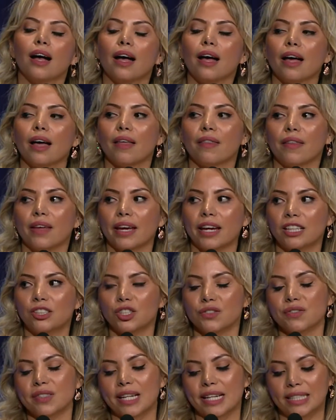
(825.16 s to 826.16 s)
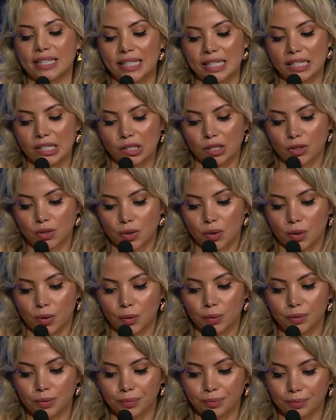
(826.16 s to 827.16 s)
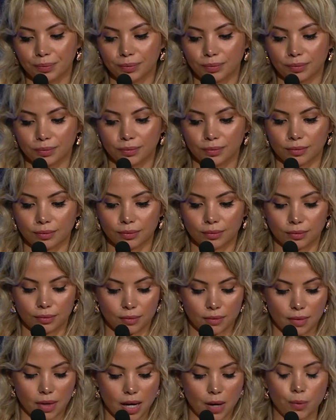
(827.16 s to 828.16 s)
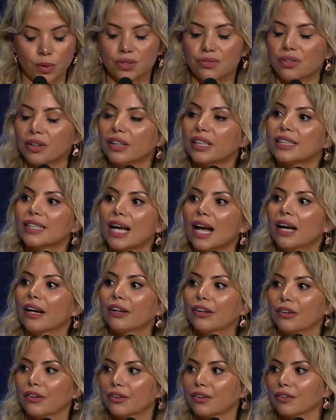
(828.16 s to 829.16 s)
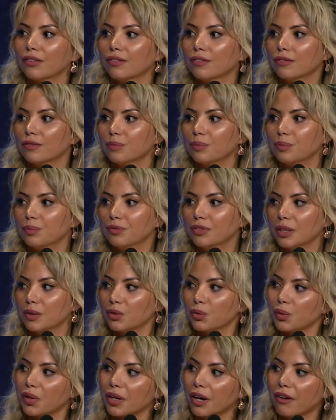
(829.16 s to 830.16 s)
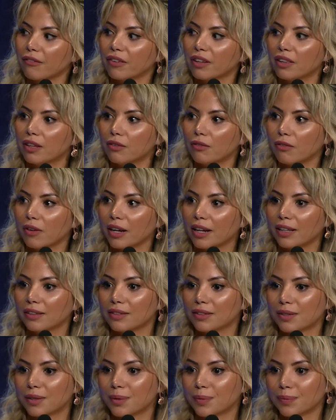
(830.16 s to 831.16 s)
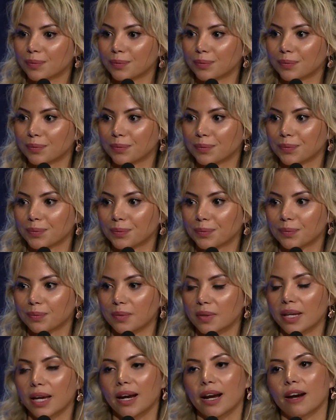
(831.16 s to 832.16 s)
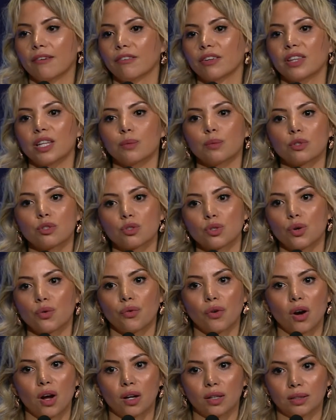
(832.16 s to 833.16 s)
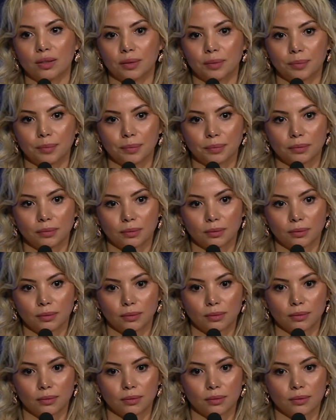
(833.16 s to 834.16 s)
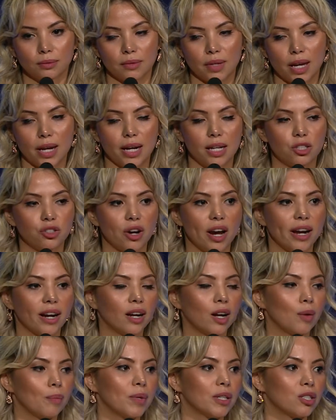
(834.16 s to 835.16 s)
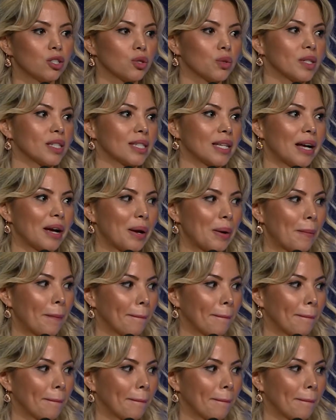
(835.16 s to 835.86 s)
At the age of 19 years old, I was very tired from doing everything right, yet everything was so wrong, and I tried to commit suicide.